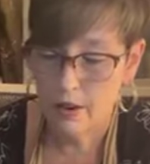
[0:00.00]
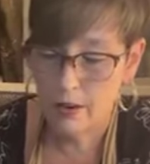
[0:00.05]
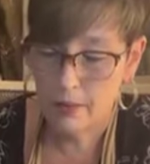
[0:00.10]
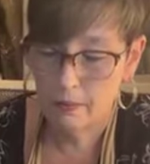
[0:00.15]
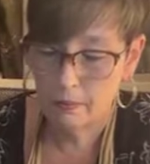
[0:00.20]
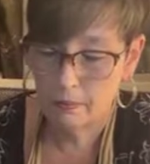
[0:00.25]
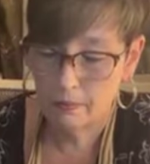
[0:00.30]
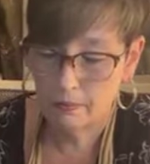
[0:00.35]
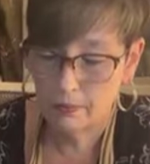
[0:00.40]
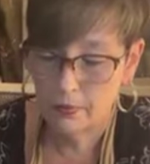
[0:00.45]

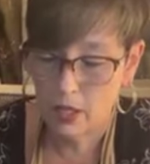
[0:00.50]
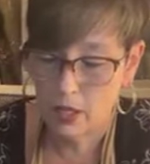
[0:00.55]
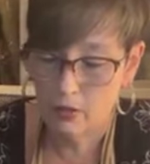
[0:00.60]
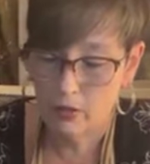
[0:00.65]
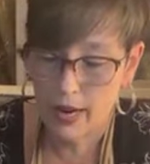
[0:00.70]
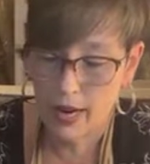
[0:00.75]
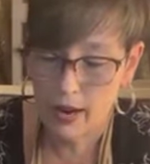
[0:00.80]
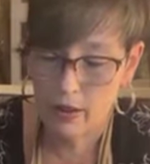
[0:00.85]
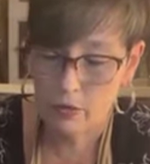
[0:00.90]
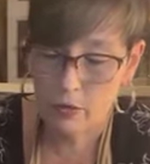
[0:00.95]

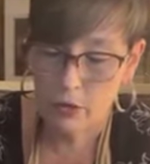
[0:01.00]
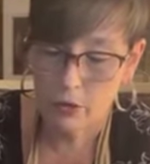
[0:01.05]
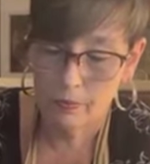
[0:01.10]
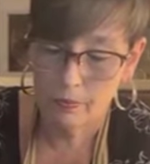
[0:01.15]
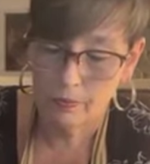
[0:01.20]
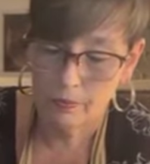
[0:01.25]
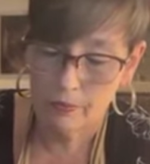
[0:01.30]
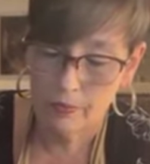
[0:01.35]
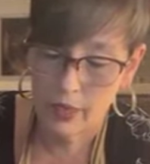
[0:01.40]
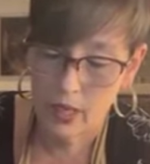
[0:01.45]

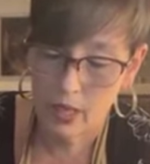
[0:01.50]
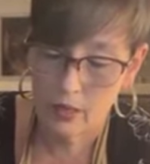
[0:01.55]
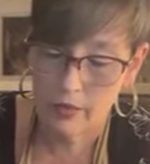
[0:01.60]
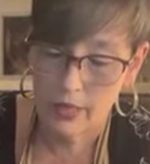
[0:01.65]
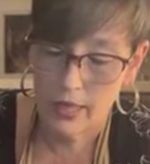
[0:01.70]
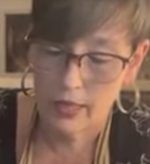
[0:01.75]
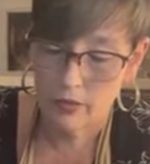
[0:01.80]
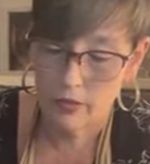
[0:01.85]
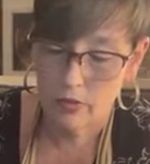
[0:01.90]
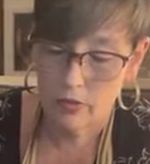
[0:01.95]
around.
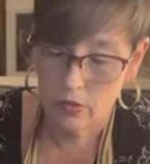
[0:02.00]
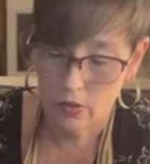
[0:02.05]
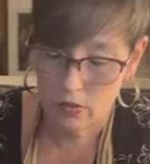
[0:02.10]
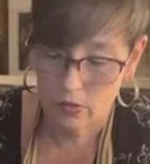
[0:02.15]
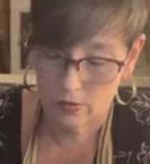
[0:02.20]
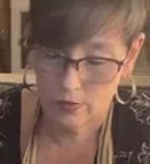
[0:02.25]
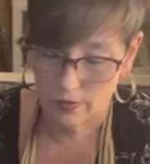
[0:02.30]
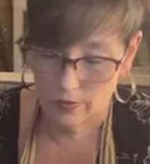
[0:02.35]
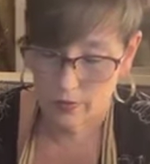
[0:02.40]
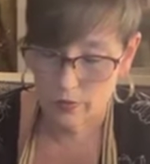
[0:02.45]
All right.
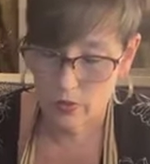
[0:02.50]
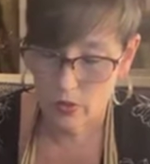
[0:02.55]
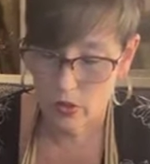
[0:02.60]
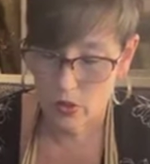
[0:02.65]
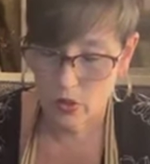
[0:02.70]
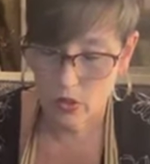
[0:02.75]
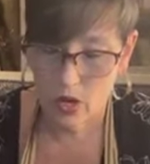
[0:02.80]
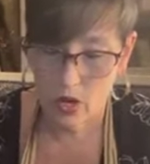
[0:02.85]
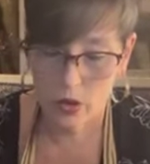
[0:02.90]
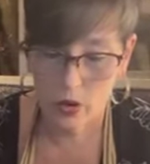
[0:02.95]

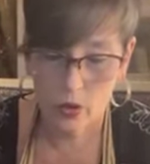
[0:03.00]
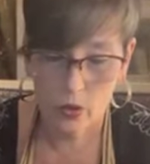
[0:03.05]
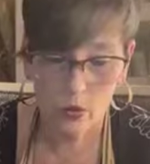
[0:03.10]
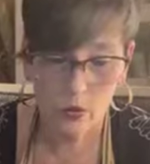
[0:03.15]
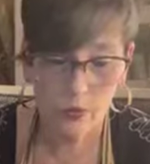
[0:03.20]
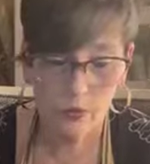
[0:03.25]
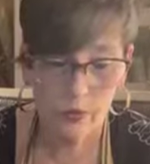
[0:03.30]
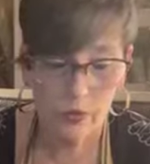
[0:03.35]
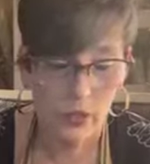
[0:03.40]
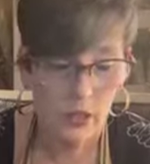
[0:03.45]

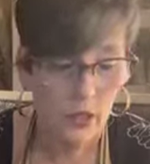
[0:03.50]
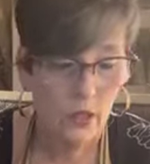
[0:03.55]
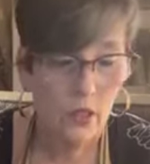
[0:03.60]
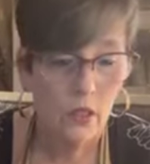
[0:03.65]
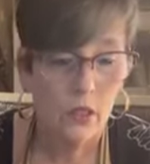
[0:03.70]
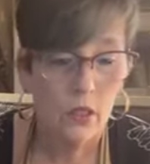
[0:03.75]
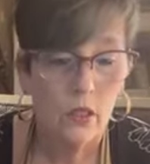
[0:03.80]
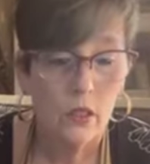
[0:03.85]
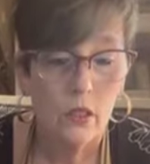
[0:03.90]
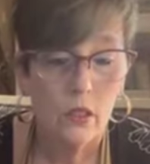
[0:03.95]
So,
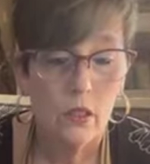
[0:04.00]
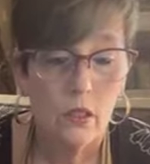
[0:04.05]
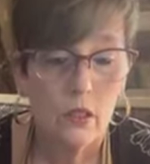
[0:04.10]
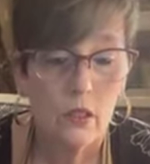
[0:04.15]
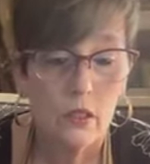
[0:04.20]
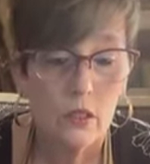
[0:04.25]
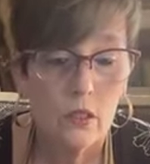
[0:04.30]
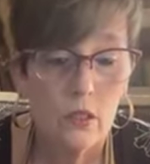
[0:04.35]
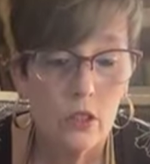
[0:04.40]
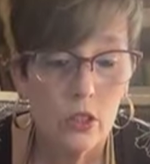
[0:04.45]

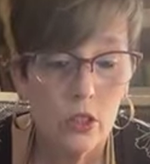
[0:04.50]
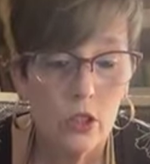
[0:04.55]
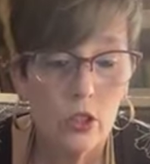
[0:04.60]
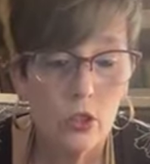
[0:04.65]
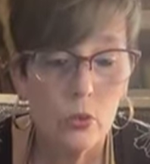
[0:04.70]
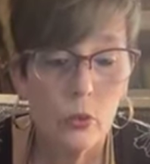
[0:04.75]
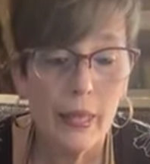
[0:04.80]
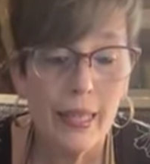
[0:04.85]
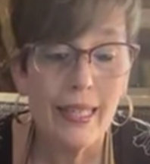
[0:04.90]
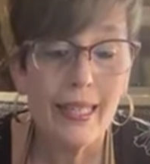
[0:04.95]

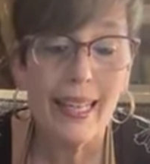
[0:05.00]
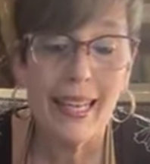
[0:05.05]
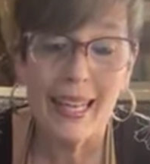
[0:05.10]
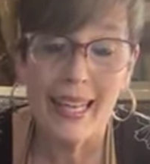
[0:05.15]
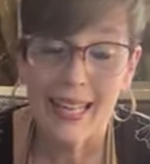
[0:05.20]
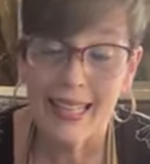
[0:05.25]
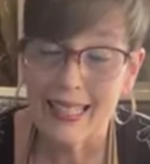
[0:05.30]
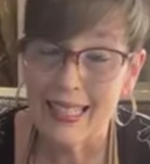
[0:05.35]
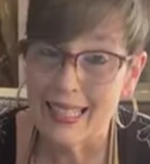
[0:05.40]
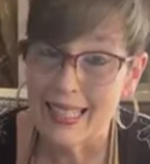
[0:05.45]

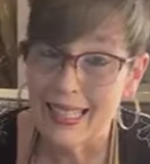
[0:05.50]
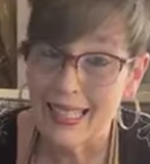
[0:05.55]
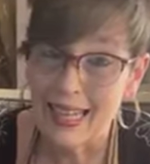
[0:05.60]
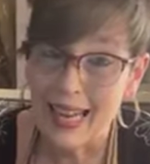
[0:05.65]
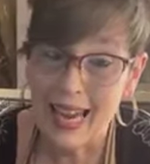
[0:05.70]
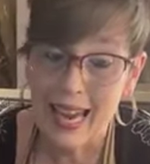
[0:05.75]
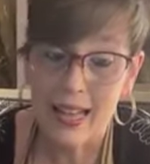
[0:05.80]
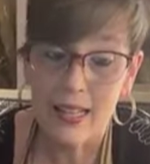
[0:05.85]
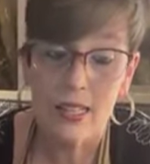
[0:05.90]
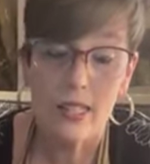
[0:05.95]
Sweet
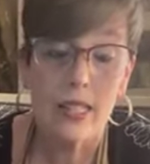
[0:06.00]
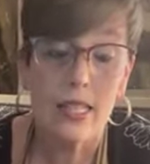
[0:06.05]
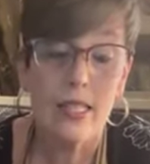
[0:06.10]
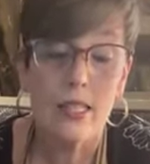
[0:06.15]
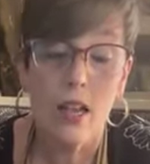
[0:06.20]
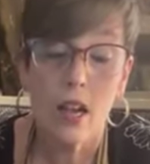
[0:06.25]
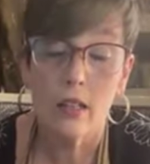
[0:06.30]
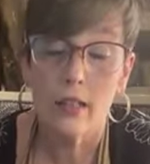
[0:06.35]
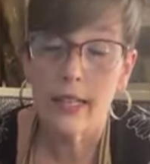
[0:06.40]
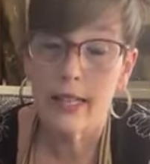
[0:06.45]
Annie. Yes,
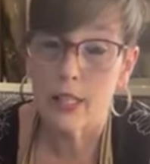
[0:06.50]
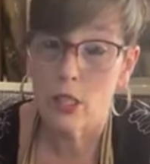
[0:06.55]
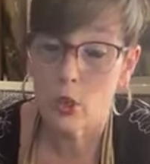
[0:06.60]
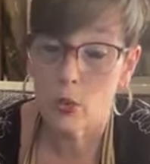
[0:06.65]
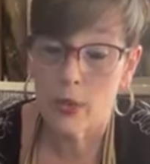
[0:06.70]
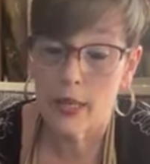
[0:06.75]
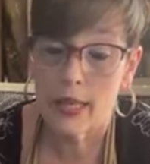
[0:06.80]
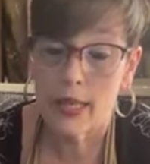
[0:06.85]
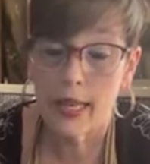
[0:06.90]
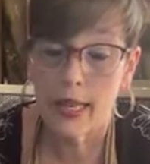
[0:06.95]
these are
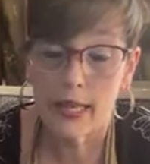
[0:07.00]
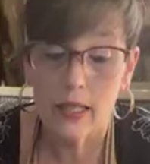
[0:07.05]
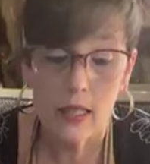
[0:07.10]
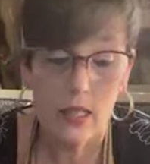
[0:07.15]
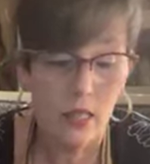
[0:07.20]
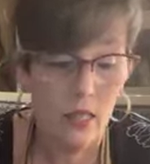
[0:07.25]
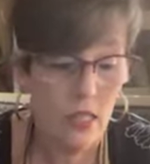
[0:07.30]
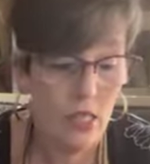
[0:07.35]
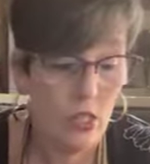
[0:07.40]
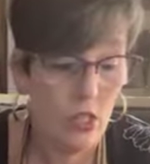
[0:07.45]
like Sweet
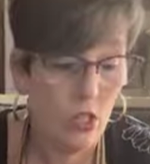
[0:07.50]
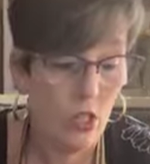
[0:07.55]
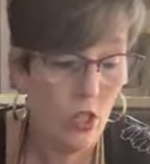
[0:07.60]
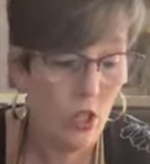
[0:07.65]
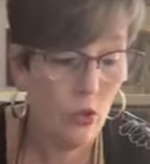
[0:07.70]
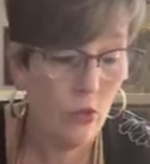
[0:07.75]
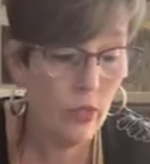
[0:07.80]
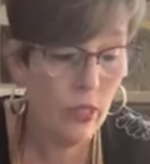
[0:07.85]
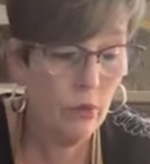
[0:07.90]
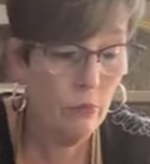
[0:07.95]
Annie. These
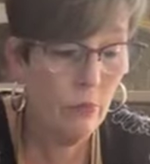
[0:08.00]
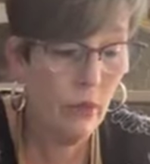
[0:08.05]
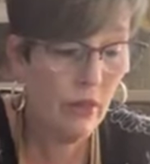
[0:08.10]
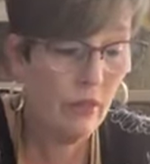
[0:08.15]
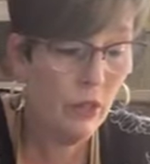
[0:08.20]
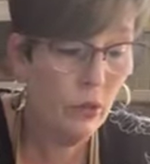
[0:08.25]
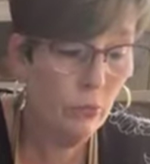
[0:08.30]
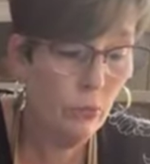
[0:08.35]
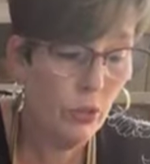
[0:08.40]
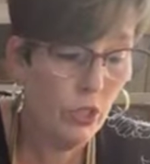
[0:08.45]
are the
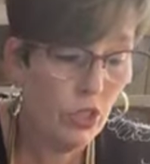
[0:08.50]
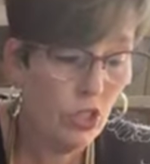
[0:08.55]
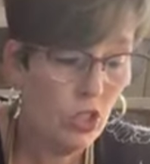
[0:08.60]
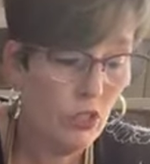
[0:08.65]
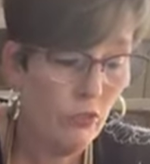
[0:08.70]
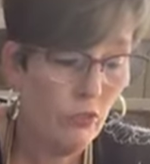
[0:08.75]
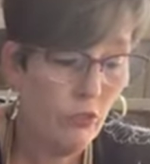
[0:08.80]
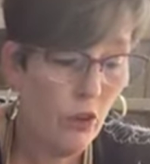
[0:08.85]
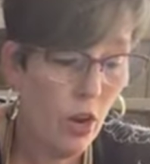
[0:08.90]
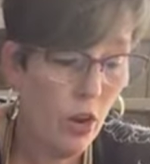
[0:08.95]
greenberry
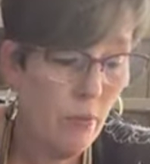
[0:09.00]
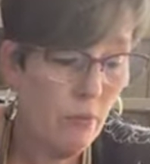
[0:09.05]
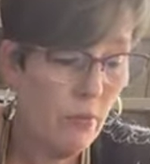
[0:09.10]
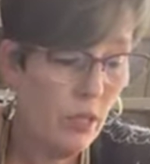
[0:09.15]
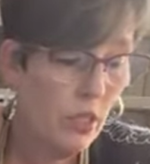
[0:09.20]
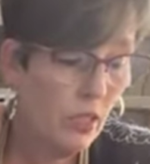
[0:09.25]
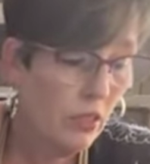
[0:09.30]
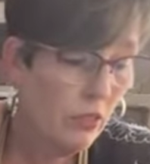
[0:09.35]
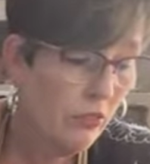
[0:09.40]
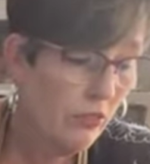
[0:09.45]
bush
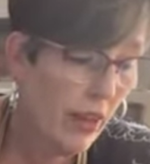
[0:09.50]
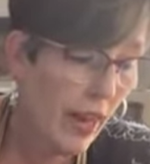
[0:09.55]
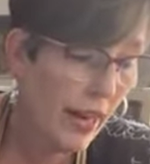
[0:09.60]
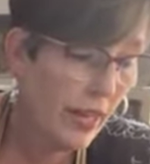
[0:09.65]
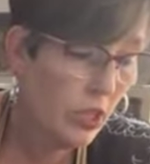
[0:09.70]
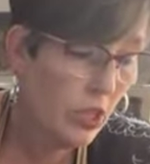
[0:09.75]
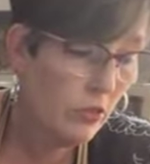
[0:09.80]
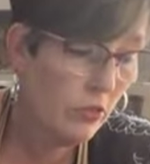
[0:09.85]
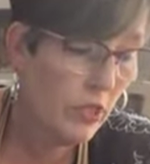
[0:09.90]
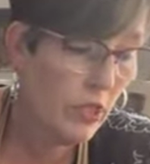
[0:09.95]
from
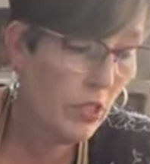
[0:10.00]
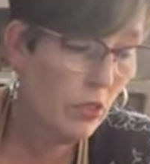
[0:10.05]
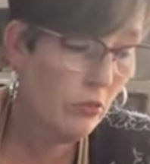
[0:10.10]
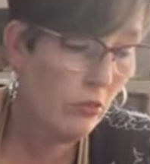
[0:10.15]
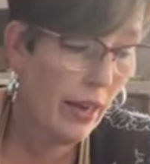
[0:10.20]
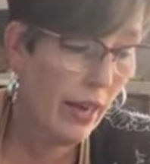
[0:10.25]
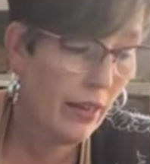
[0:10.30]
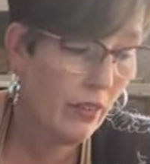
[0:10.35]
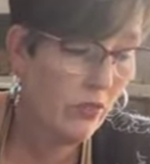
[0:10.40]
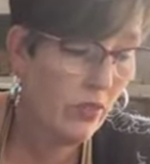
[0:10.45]
Factory
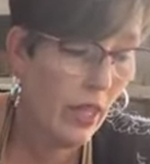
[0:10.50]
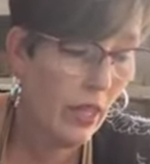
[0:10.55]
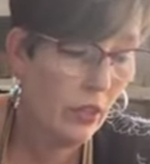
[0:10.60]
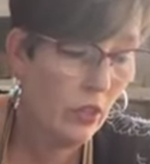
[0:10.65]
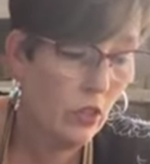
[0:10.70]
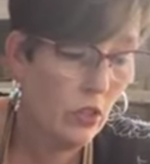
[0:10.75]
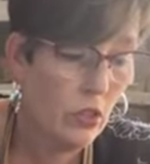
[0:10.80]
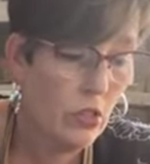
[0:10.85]
Direct